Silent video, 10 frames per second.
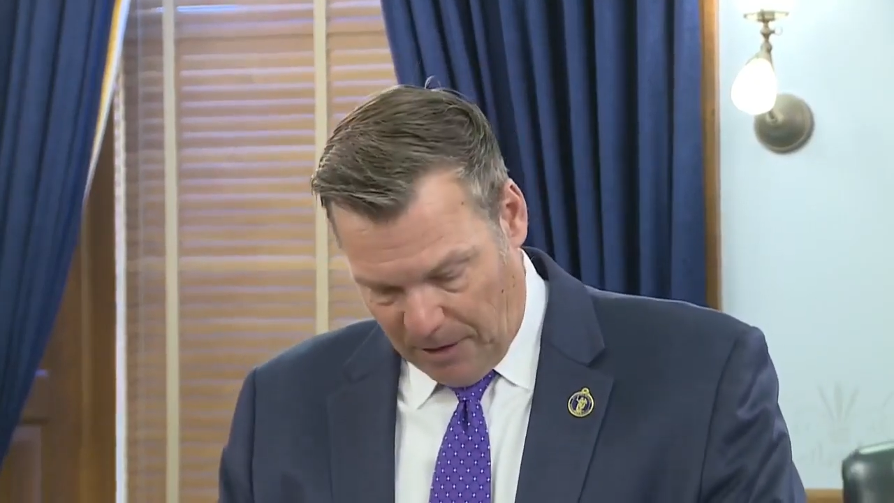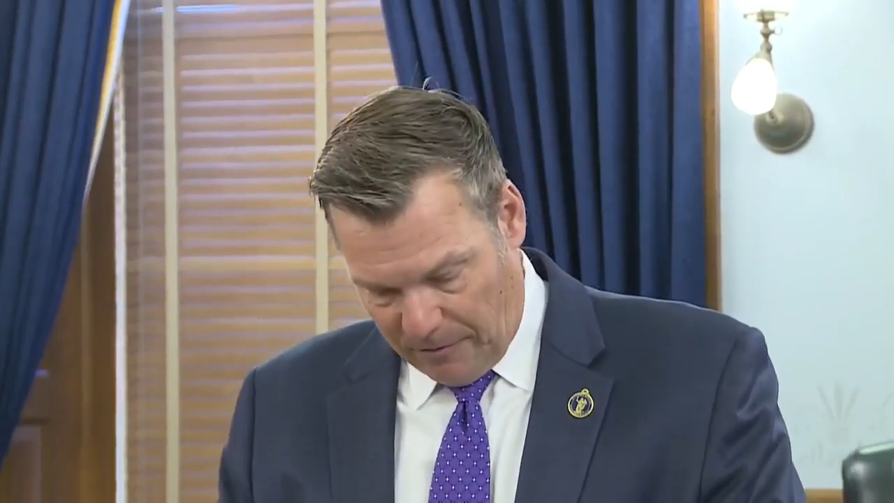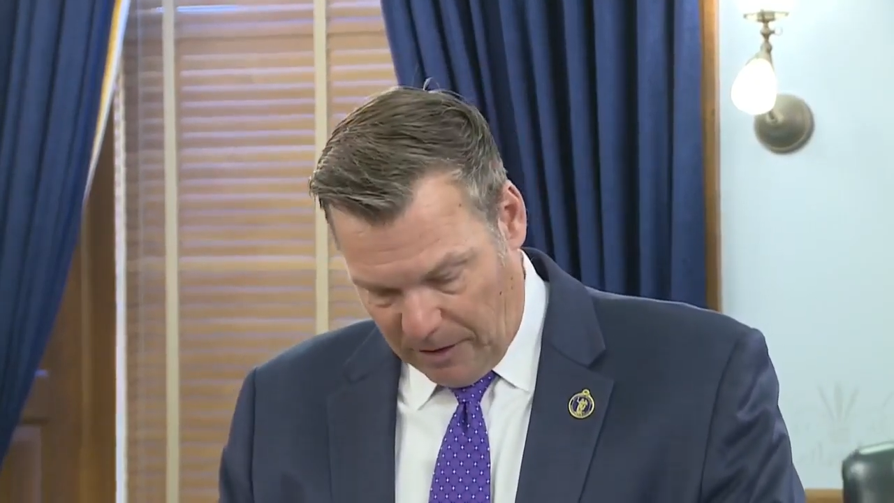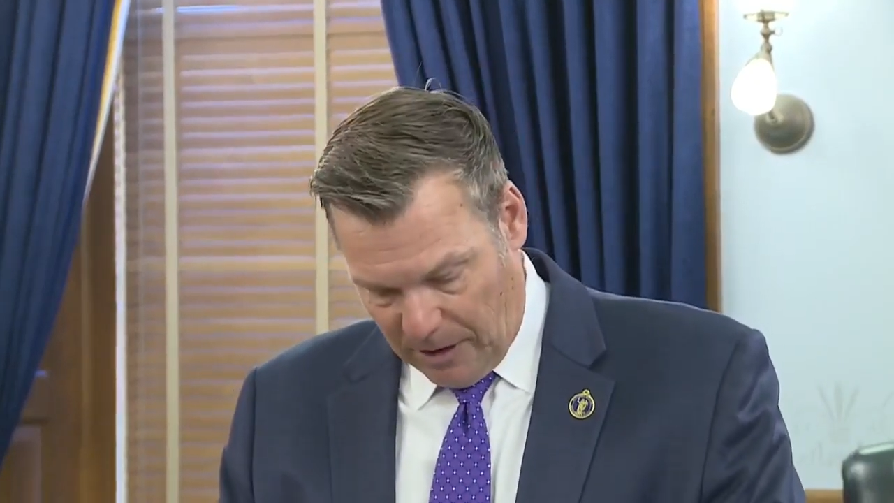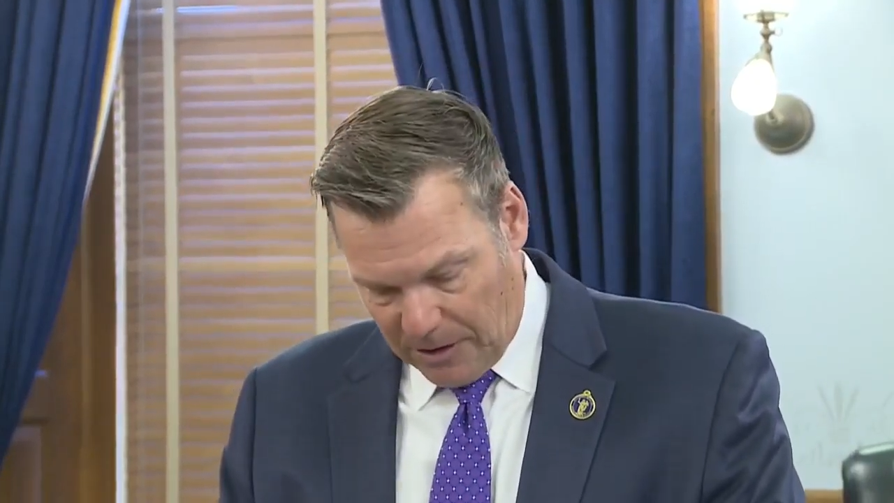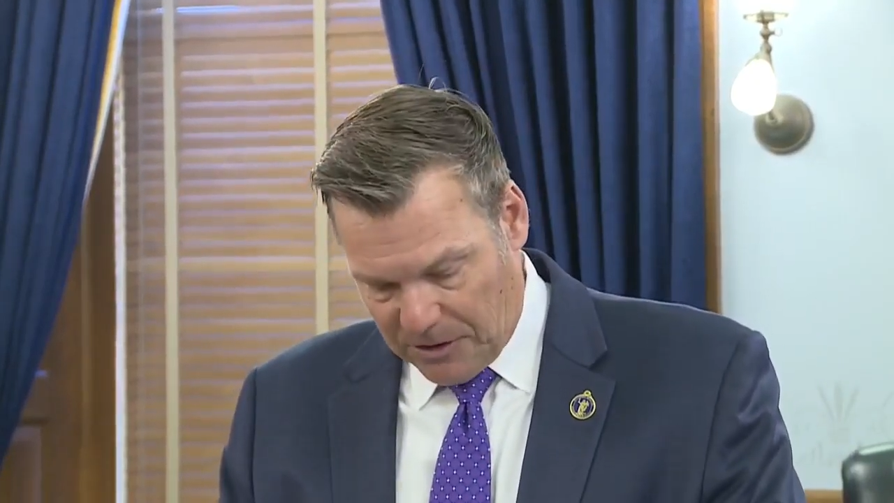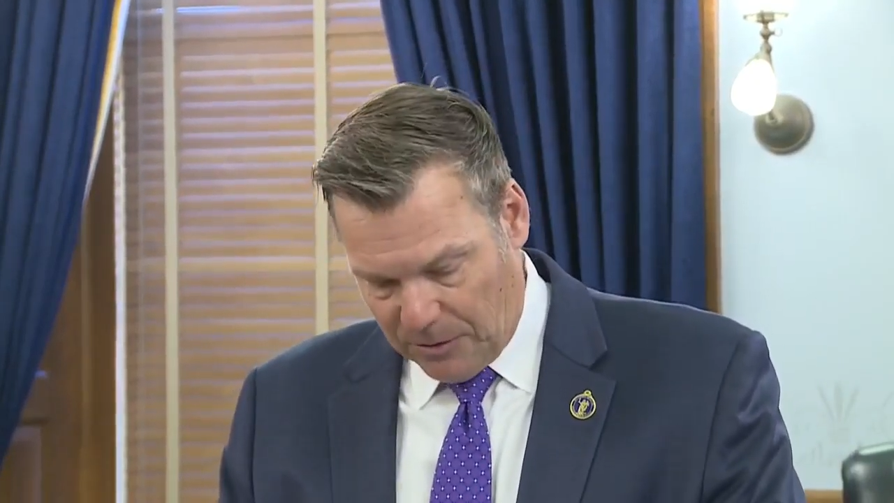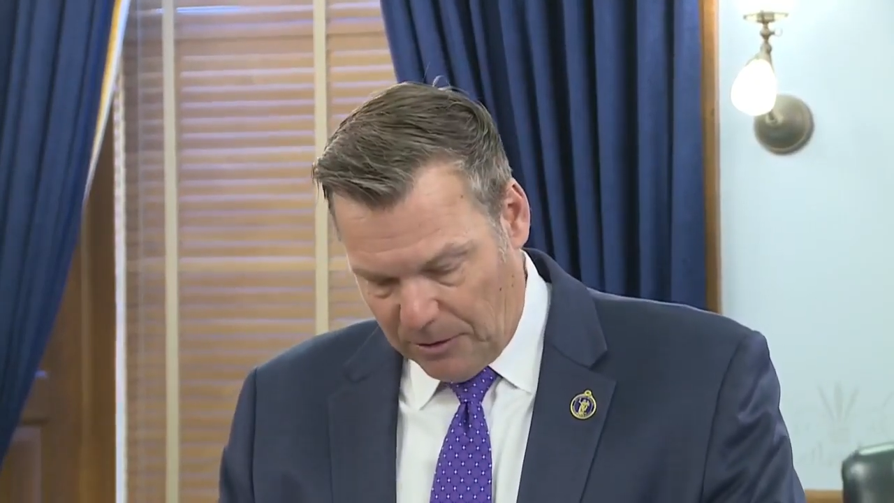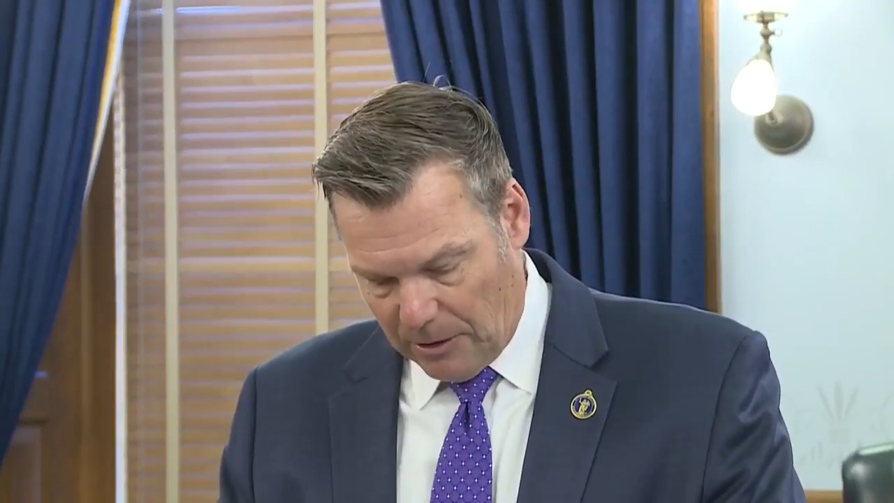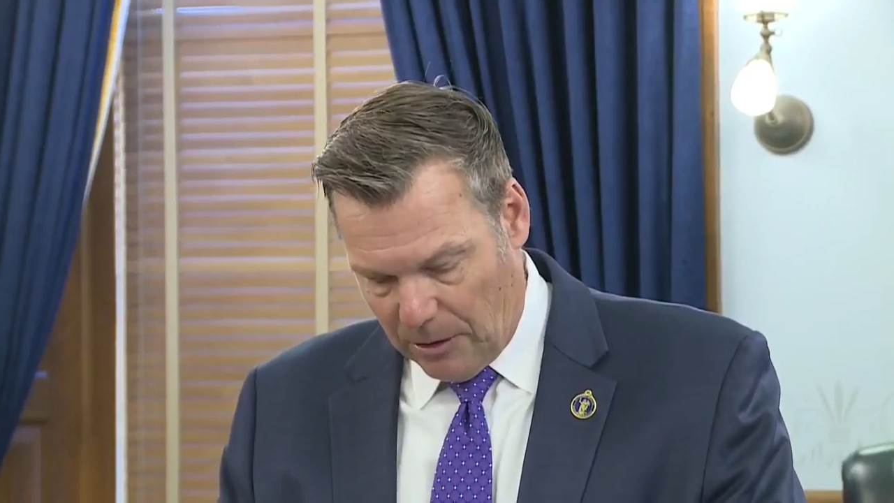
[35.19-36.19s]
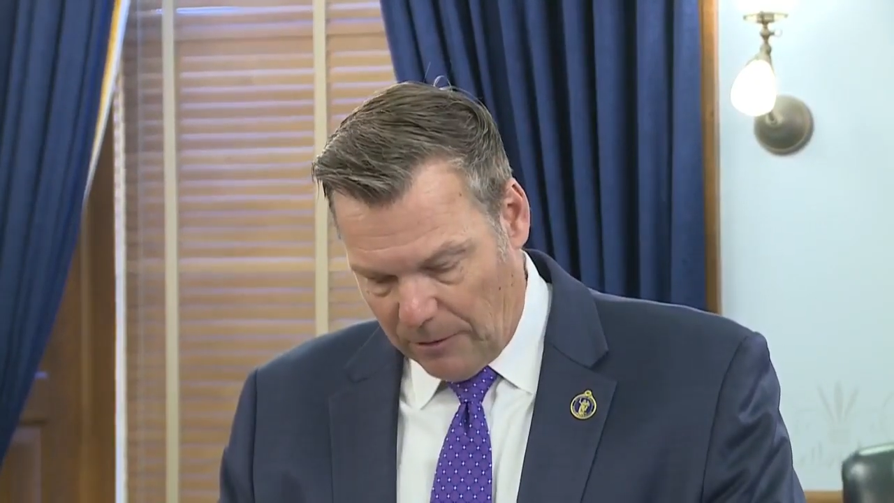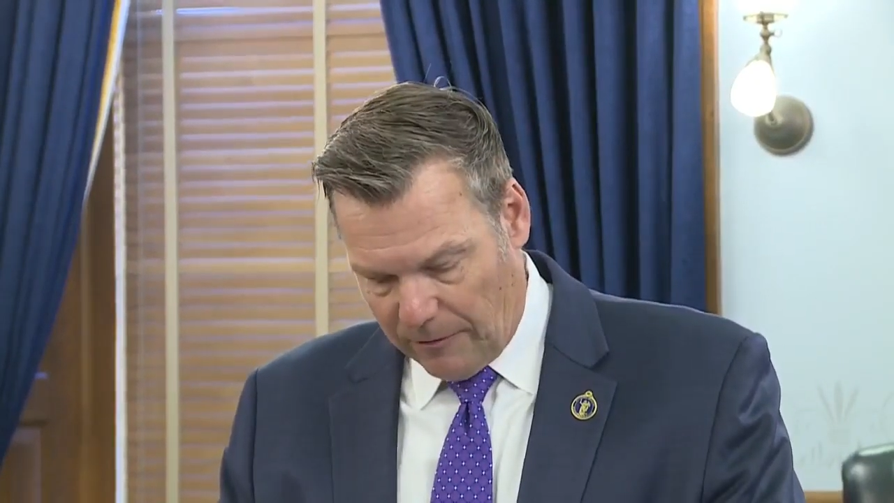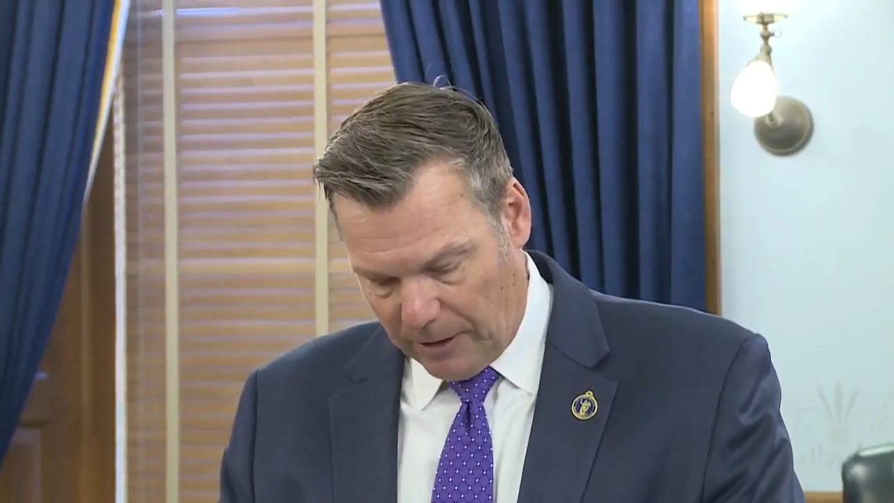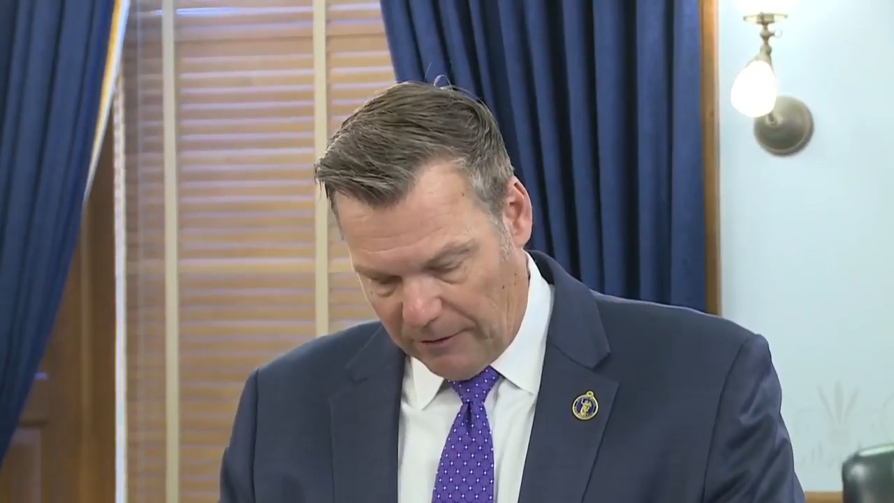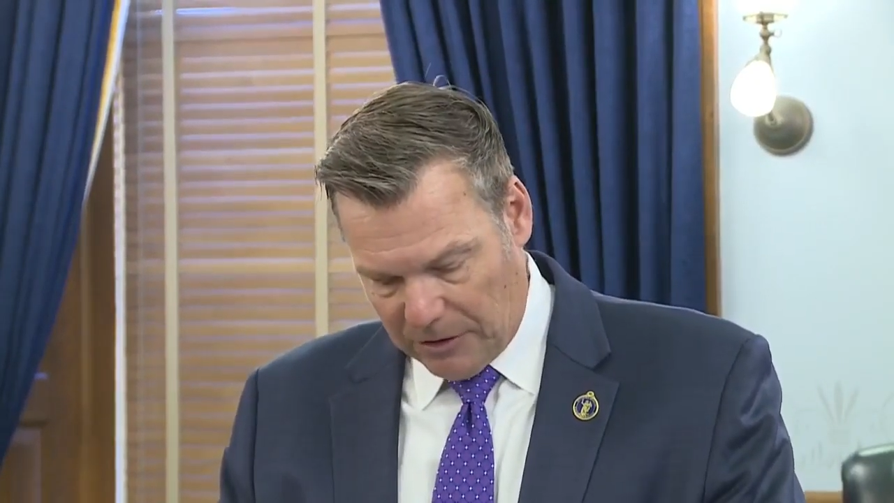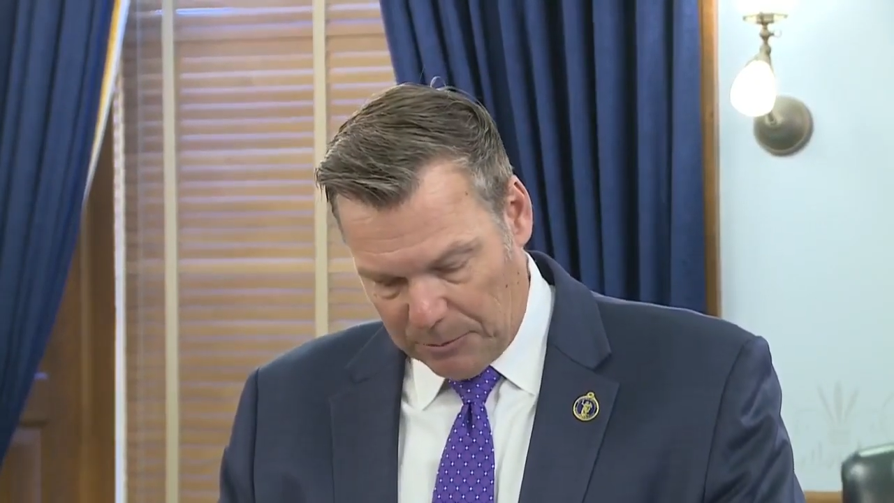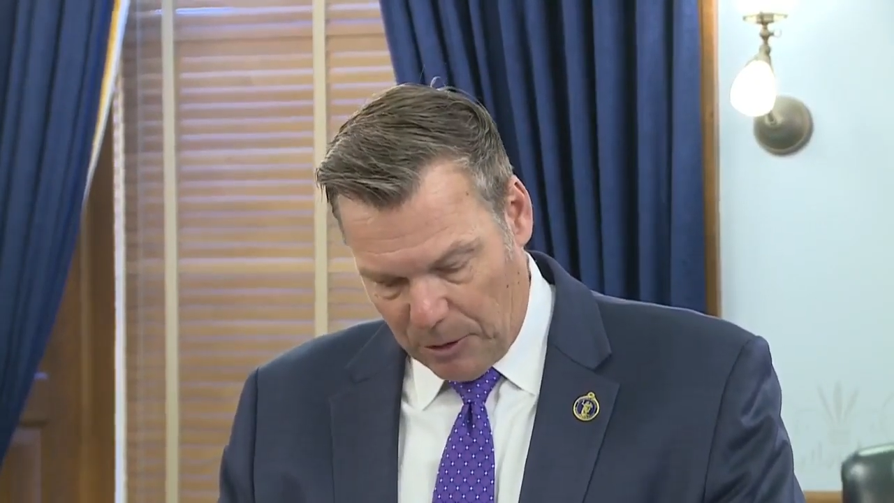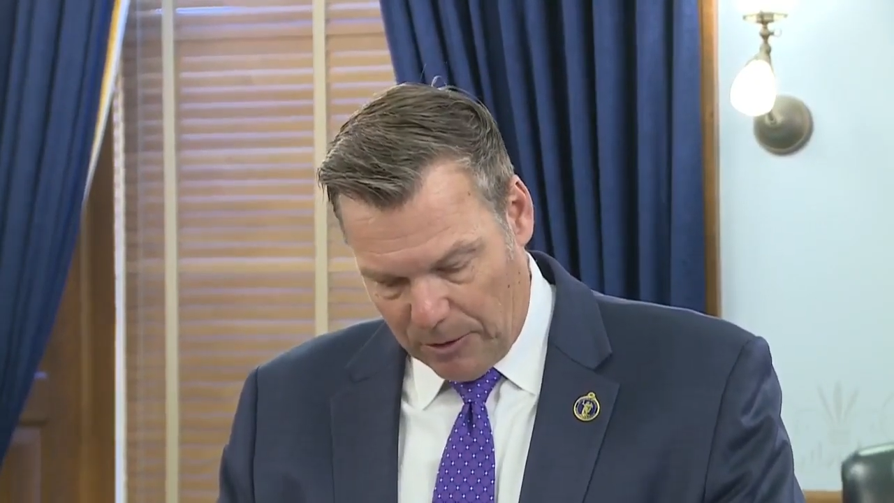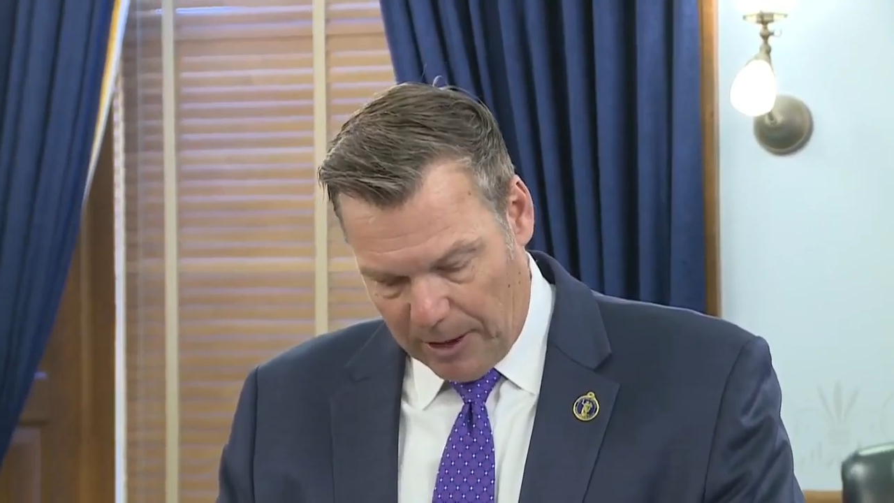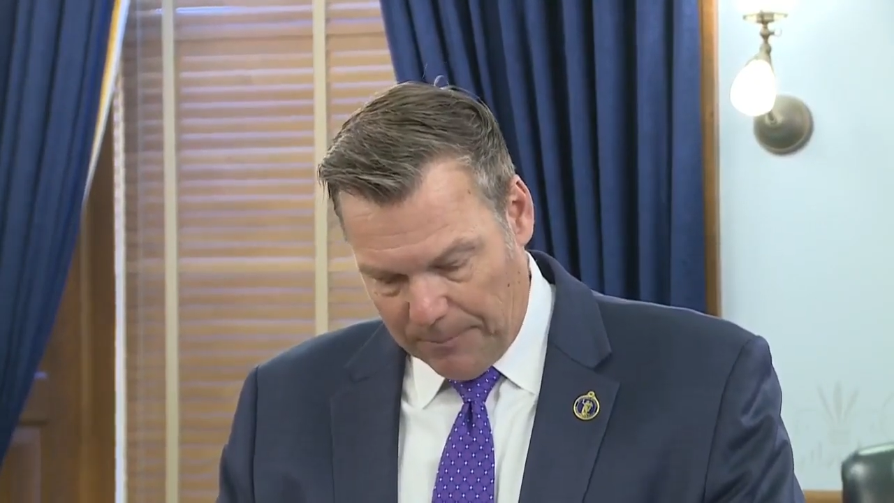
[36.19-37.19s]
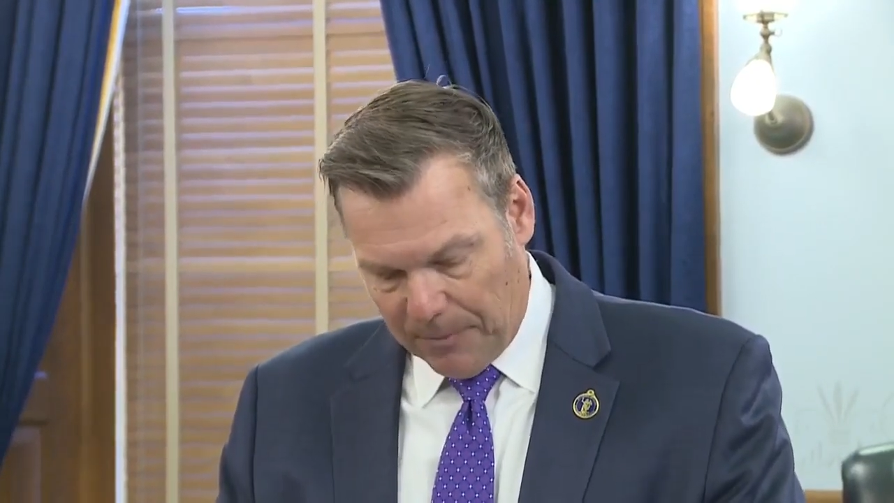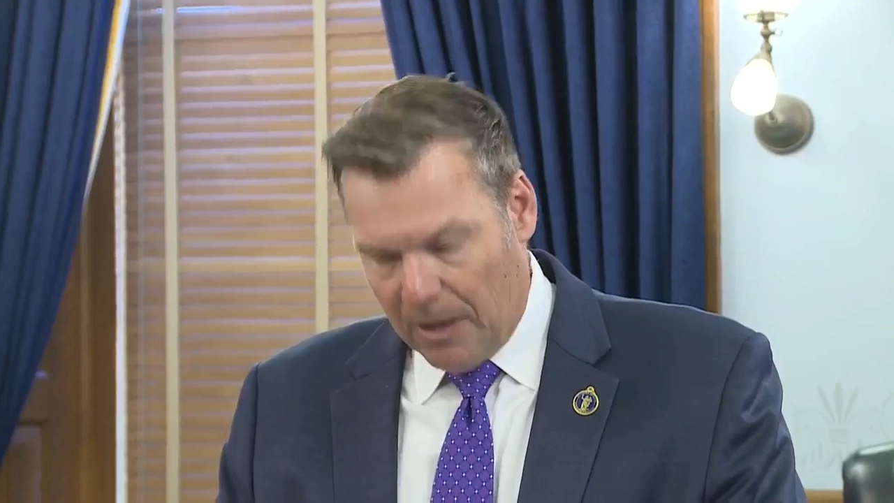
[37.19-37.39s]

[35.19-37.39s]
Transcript: of the student loan forgiveness program.